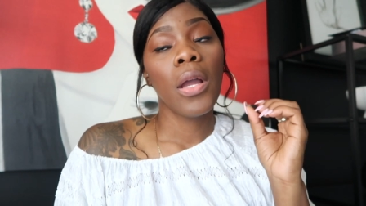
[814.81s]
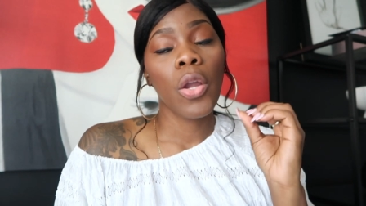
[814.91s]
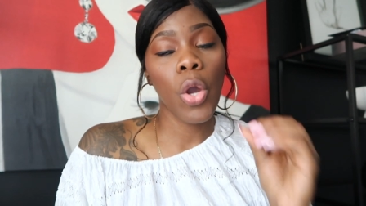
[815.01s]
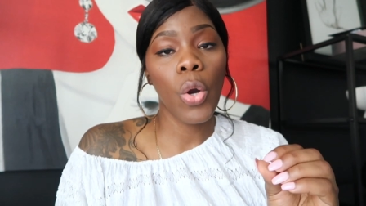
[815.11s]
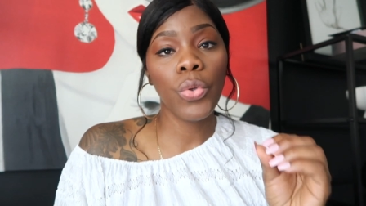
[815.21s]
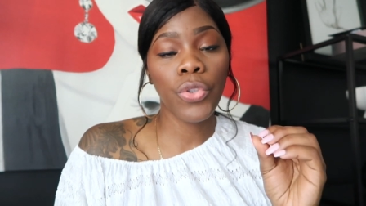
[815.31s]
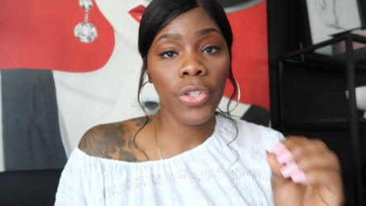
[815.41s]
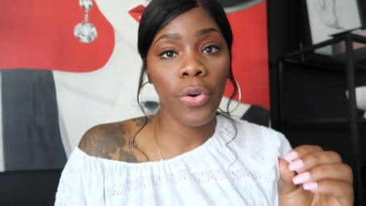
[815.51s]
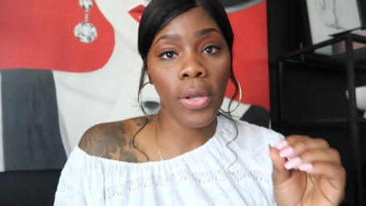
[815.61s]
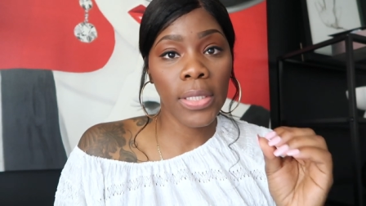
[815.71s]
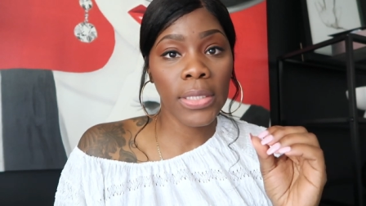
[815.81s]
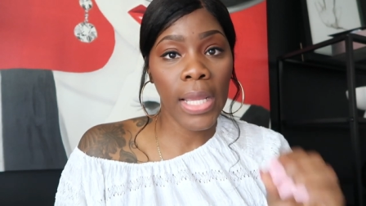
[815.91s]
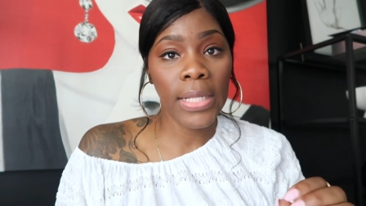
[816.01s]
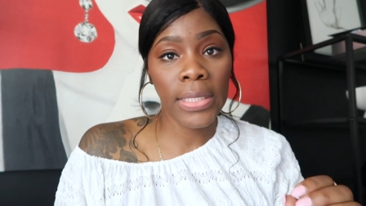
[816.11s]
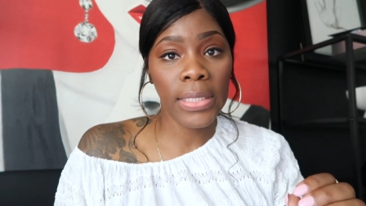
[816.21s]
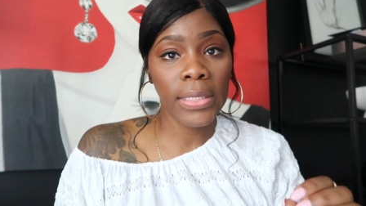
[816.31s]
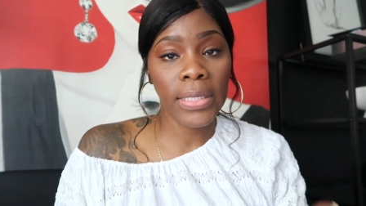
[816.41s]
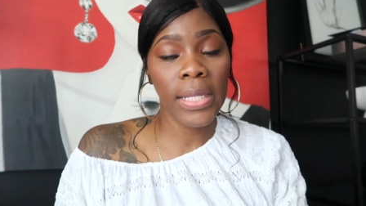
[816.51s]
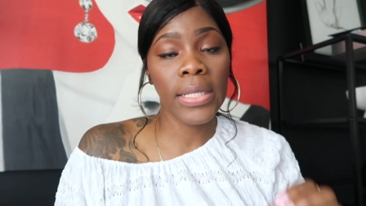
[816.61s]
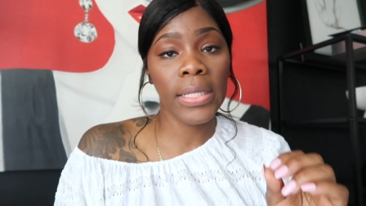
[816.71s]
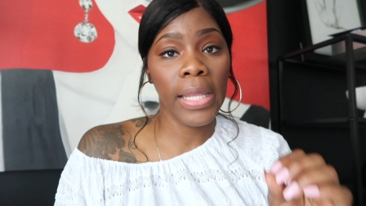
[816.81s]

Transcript: go to your orthodontist and then